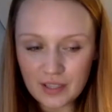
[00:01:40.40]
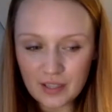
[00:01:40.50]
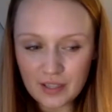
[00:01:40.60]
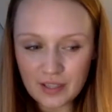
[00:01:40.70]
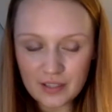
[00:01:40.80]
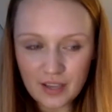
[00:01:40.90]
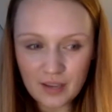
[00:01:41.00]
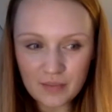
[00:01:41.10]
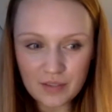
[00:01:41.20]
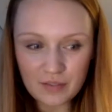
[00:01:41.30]
In
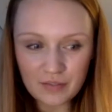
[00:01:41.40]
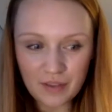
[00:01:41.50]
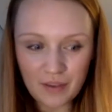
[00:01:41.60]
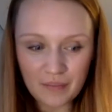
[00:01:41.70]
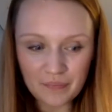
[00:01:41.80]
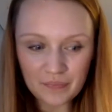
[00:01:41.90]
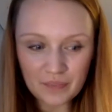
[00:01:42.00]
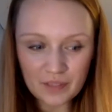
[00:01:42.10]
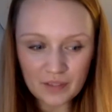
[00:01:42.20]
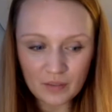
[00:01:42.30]
terms of
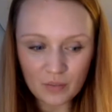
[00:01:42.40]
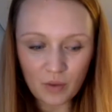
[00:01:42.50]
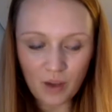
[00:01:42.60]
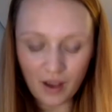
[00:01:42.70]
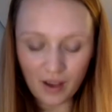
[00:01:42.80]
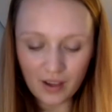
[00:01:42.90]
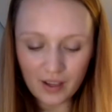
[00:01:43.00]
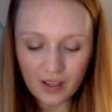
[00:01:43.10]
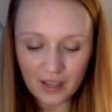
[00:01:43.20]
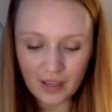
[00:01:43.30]
work,
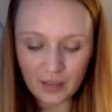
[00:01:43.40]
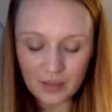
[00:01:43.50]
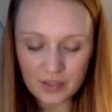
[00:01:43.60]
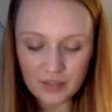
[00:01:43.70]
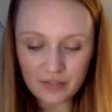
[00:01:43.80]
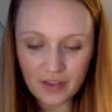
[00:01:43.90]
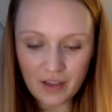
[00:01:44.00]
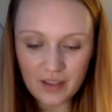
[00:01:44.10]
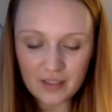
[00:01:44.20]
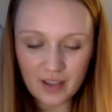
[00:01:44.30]
it was the
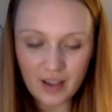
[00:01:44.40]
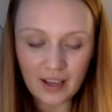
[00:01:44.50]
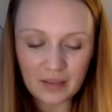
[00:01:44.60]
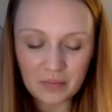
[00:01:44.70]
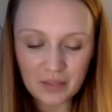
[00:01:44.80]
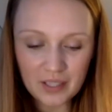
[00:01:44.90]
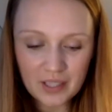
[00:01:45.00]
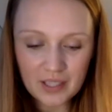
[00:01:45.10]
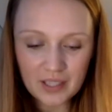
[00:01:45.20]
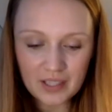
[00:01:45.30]
first time
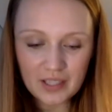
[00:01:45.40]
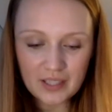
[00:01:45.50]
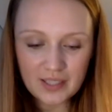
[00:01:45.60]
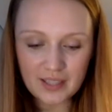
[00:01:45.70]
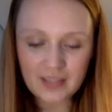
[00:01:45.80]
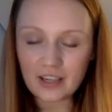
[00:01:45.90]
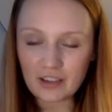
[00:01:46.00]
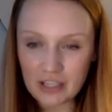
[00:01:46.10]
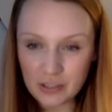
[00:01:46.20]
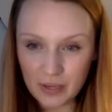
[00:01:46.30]
since I
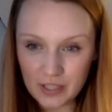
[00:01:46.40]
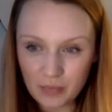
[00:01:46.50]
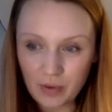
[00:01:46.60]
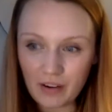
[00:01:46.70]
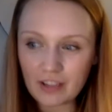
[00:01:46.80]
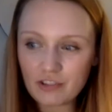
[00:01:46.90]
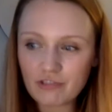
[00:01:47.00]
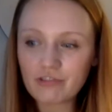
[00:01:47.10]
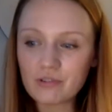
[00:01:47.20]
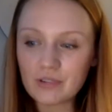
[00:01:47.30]
graduated where I
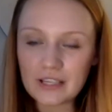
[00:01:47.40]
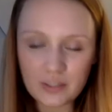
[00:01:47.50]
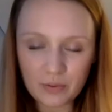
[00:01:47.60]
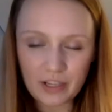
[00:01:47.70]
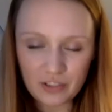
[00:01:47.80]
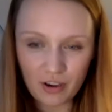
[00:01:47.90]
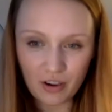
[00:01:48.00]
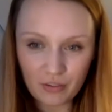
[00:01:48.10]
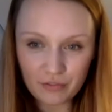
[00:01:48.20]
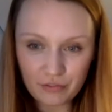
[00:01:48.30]
truly switched
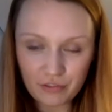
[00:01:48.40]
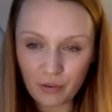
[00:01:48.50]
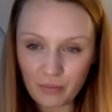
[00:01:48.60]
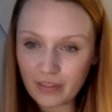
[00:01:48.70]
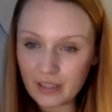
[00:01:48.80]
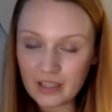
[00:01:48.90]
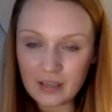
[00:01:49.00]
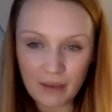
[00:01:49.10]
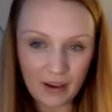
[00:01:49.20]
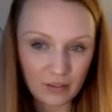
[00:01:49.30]
off from thinking
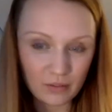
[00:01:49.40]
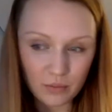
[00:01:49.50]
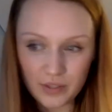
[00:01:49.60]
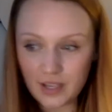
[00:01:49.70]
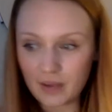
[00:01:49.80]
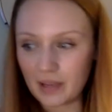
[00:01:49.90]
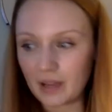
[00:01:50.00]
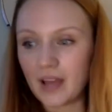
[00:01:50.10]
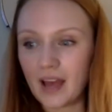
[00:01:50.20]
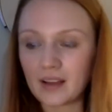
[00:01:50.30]
about what's coming up
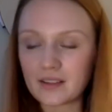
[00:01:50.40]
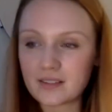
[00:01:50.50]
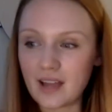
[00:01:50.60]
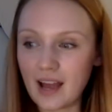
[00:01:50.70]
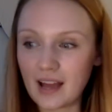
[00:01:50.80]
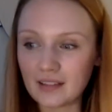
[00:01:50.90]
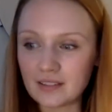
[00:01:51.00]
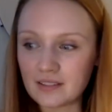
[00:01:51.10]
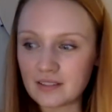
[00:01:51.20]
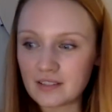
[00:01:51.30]
next. And